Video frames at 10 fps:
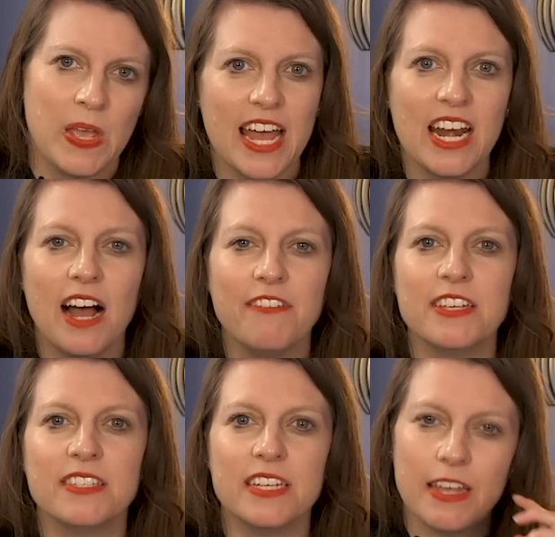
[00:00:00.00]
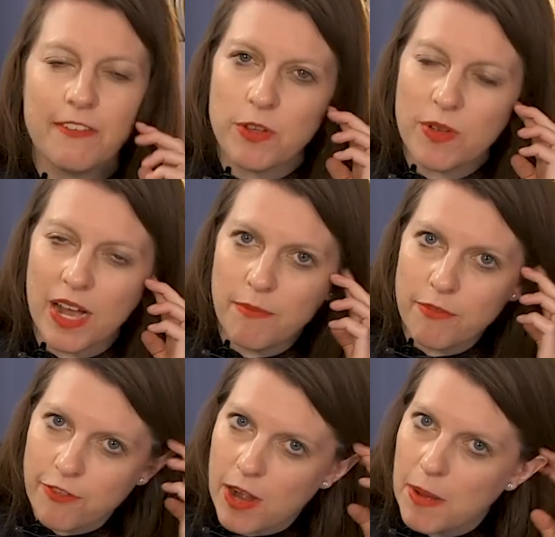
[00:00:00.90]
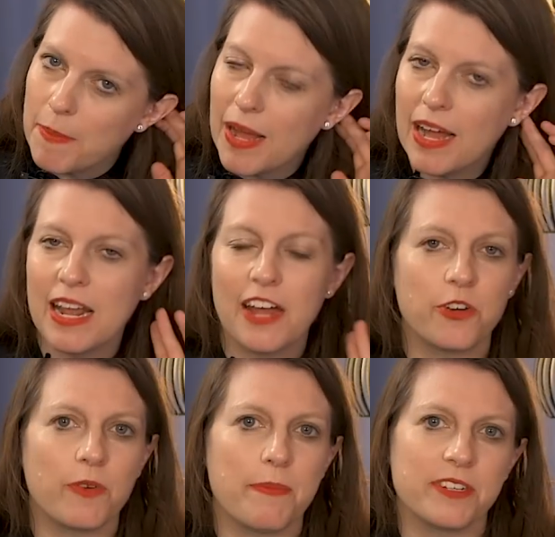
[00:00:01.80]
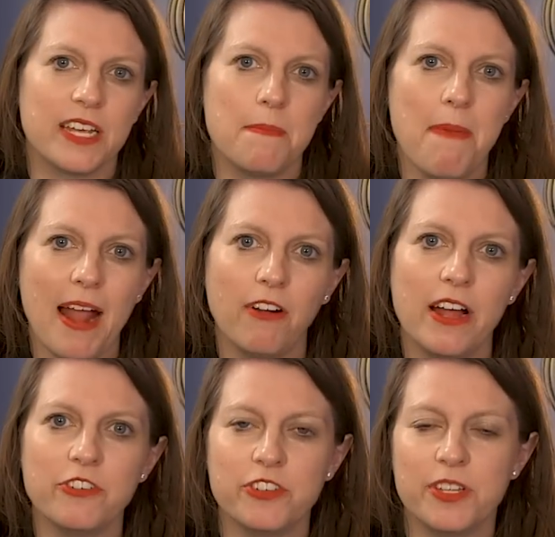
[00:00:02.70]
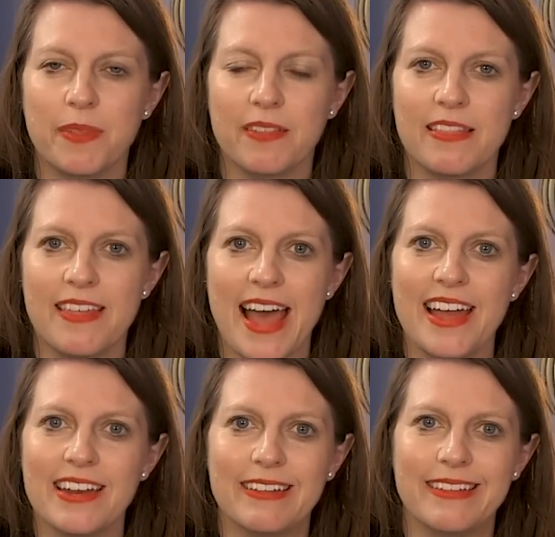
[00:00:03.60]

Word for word: And obviously, if you come from an underrepresented background or something like that,